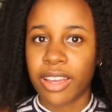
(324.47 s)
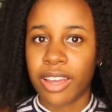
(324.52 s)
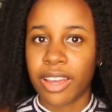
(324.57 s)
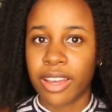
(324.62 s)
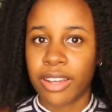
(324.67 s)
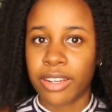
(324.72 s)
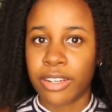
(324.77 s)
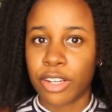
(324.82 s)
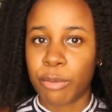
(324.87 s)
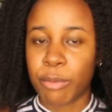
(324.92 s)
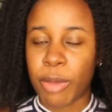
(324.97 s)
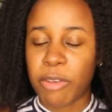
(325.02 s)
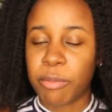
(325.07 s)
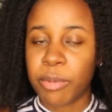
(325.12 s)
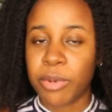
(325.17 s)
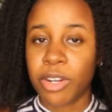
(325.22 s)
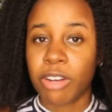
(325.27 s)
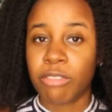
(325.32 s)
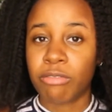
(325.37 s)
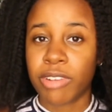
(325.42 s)
And I've
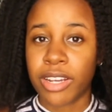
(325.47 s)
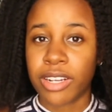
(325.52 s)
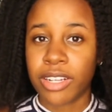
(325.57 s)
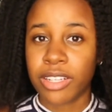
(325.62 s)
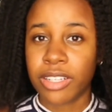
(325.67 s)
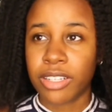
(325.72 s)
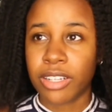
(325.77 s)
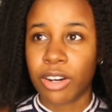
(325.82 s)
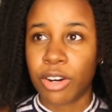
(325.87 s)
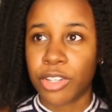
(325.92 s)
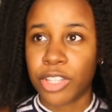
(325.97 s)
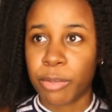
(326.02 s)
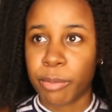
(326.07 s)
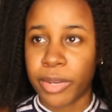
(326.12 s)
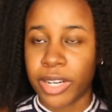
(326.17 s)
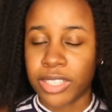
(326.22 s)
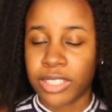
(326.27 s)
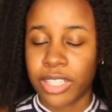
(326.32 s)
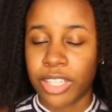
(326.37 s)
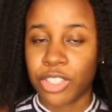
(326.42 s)
been on Reddit on the
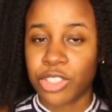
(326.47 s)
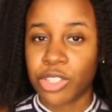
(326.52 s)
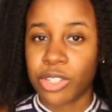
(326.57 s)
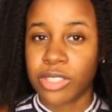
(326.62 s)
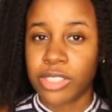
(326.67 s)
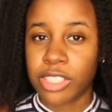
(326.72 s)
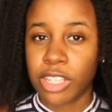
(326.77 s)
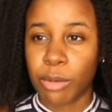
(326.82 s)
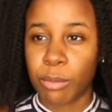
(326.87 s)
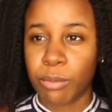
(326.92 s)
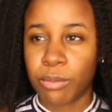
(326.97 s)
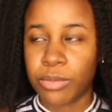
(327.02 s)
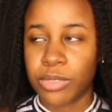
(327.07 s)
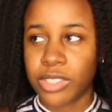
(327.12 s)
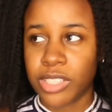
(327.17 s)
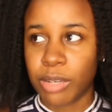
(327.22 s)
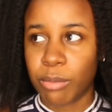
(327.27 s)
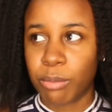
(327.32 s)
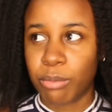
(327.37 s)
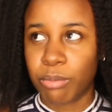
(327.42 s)
meditation
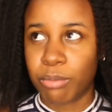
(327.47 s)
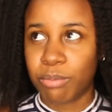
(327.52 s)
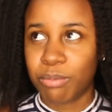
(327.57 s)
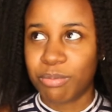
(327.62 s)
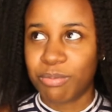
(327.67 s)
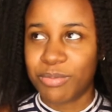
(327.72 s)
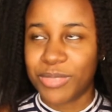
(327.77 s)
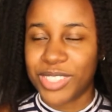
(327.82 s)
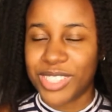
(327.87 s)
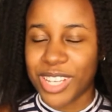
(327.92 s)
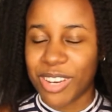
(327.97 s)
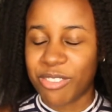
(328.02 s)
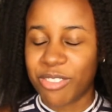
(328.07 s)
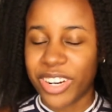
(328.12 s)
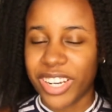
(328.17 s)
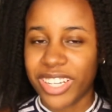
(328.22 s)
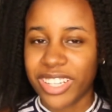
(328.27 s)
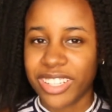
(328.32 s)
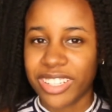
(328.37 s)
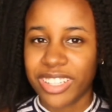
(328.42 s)

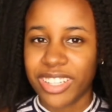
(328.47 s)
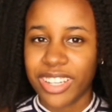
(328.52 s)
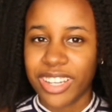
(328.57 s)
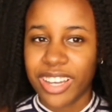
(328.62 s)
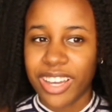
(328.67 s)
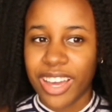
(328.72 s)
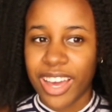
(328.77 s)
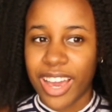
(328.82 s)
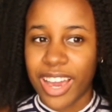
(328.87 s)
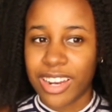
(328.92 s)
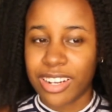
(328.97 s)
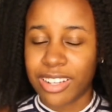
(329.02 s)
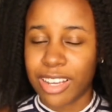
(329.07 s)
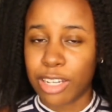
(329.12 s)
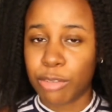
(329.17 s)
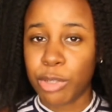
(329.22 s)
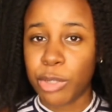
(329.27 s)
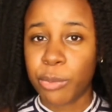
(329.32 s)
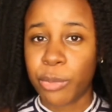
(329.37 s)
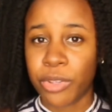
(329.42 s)
subreddit, and a lot
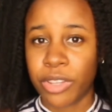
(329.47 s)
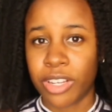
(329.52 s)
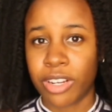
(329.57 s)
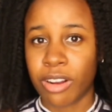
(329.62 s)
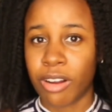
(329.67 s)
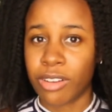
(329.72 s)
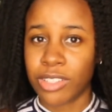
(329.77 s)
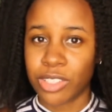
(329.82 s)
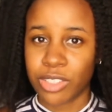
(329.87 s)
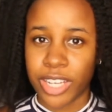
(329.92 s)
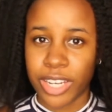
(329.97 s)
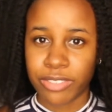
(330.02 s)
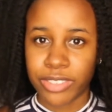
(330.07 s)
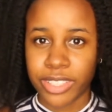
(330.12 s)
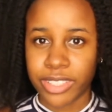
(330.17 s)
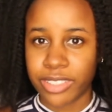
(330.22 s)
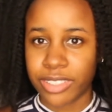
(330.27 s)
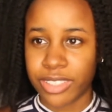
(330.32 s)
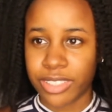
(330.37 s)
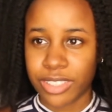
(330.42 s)
of people there also have
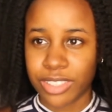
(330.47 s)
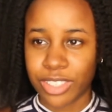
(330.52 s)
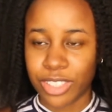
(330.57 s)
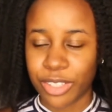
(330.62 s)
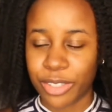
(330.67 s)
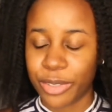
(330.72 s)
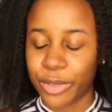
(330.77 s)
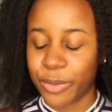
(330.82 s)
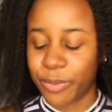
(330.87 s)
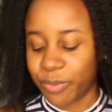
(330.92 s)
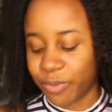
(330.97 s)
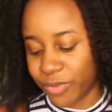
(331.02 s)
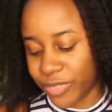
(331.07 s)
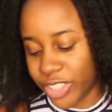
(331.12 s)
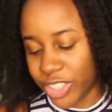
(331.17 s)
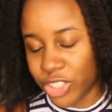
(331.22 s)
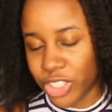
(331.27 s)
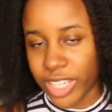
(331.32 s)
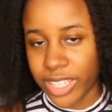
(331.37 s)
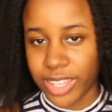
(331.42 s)
tinnitus. So
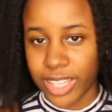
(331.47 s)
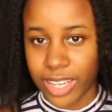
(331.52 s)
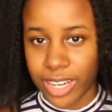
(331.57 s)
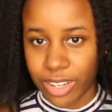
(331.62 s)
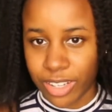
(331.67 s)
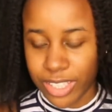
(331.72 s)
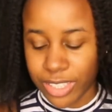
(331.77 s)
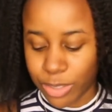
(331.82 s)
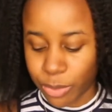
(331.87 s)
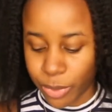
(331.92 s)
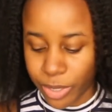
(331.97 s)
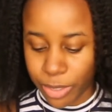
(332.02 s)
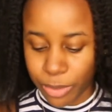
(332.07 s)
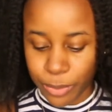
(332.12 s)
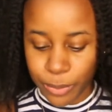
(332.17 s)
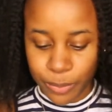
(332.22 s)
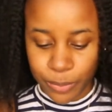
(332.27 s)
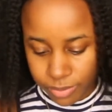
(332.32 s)
check that out as well.